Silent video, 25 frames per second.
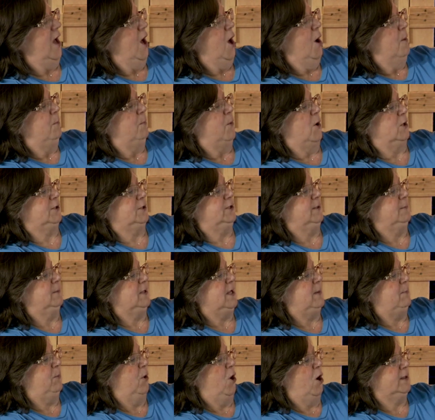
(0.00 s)

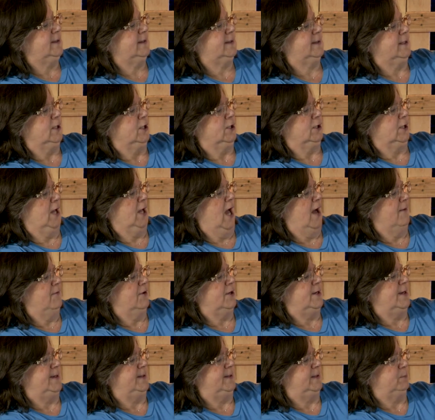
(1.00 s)
Bottomly pots
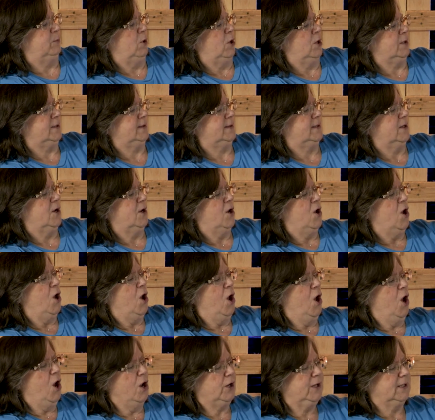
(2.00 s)
covered in spots,
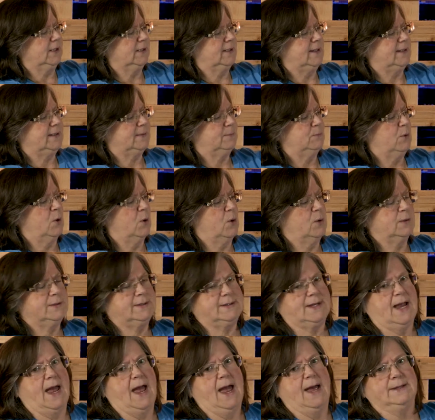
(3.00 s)
Hercules
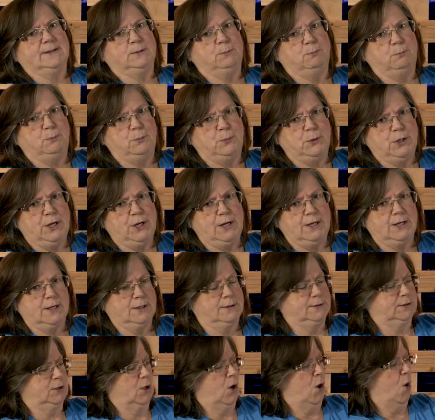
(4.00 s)
Morse as big
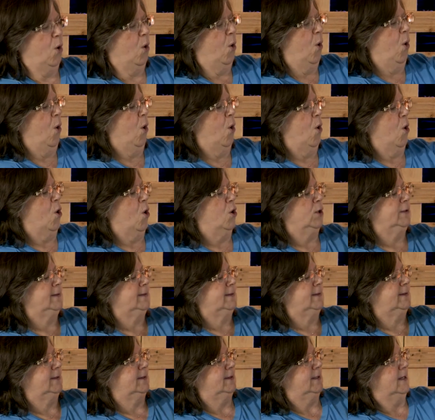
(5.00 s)
as a
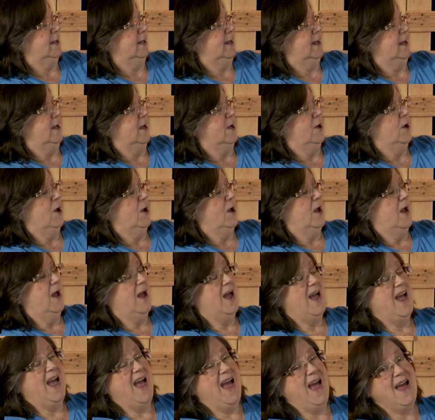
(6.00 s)
horse,
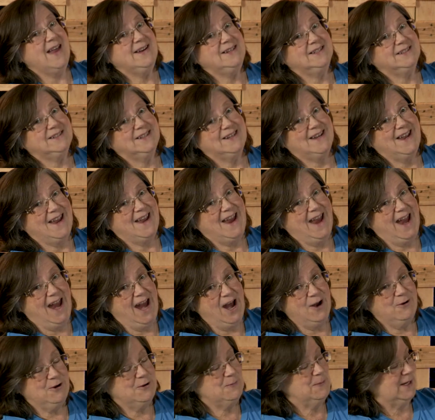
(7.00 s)
and
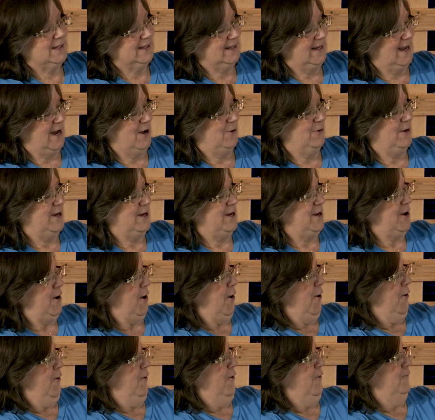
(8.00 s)
Harry Mcclary
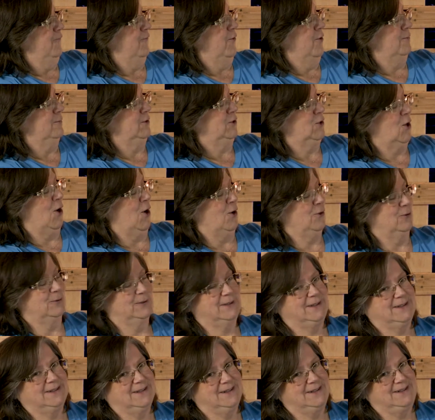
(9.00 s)
from
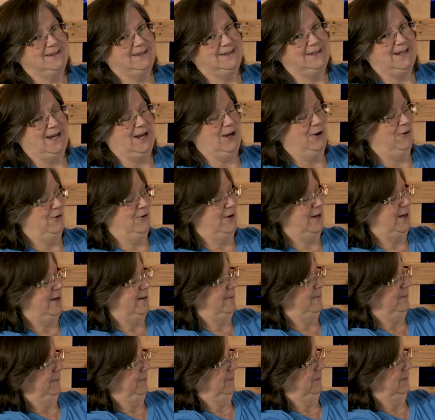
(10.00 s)
Donaldson's Dairy.
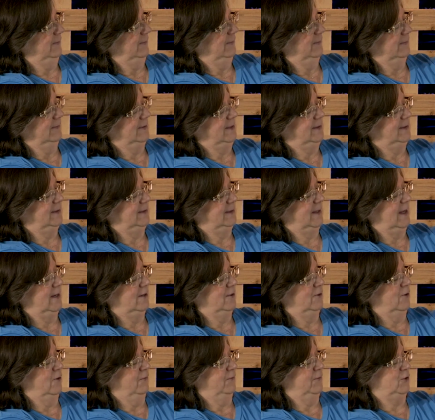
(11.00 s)
He's
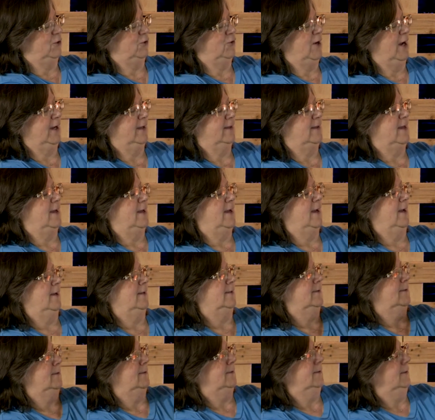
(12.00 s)
getting off the track there.
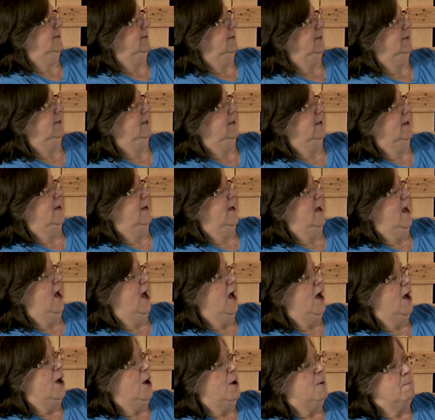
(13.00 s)

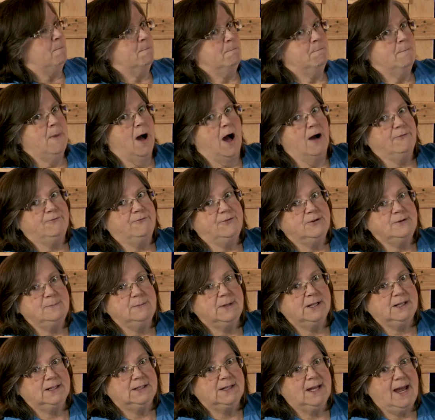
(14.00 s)
Muffin
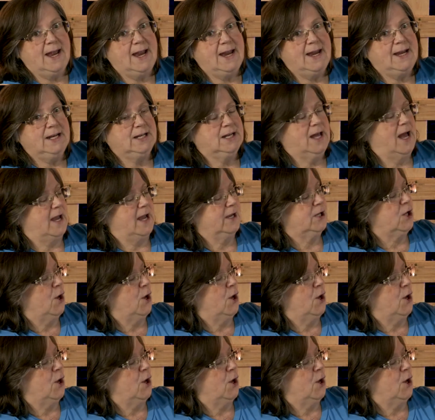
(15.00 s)
Mcclary like a